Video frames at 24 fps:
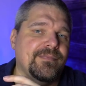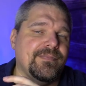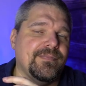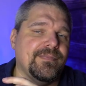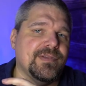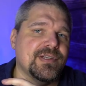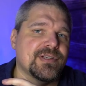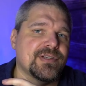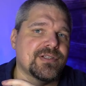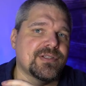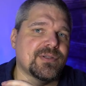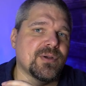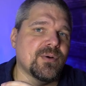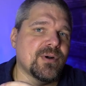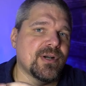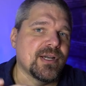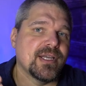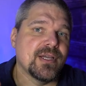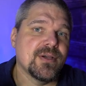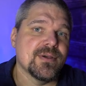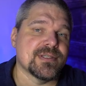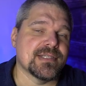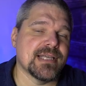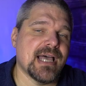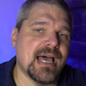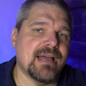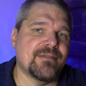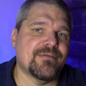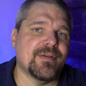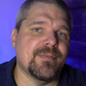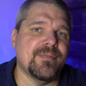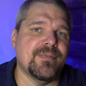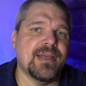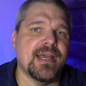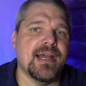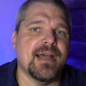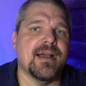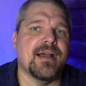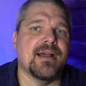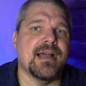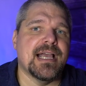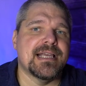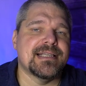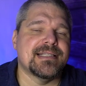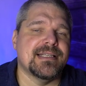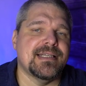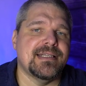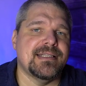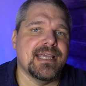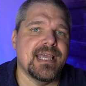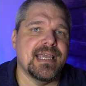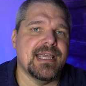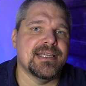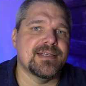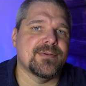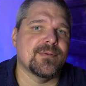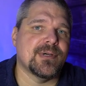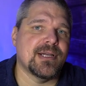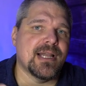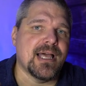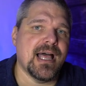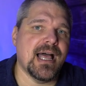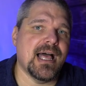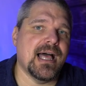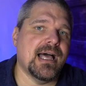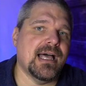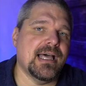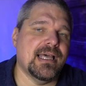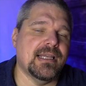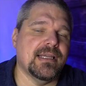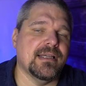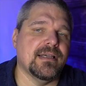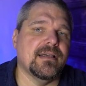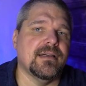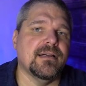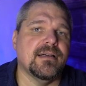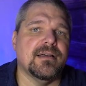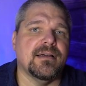the story goes on from there. As the days went on,